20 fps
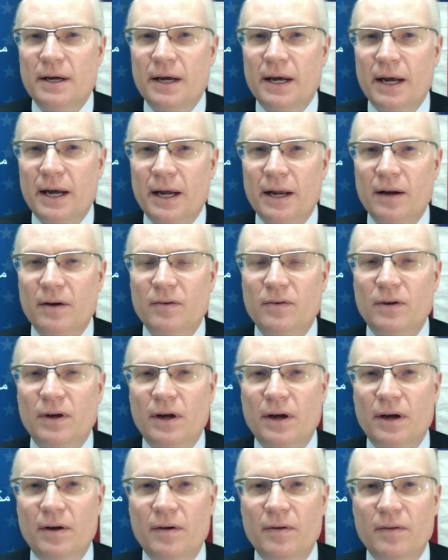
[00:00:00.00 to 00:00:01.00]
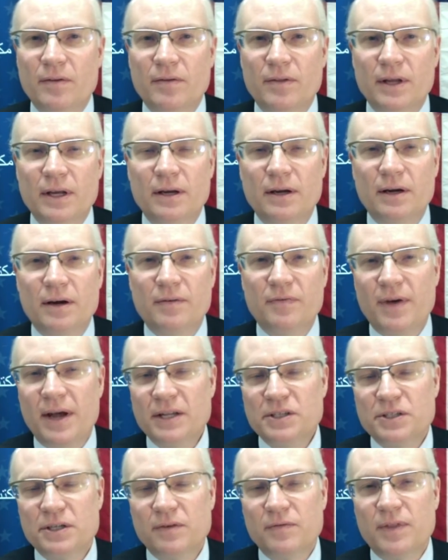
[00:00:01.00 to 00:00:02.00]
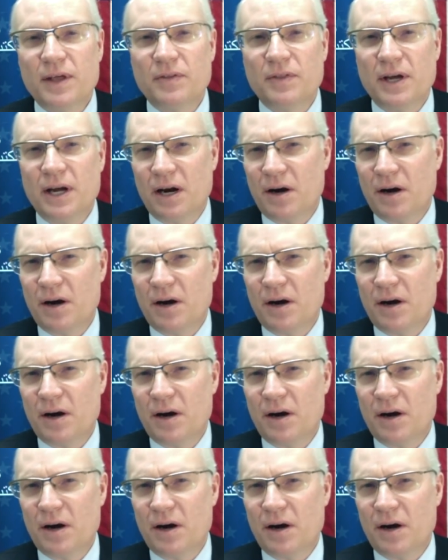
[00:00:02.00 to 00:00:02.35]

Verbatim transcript: and uh, the offensive that they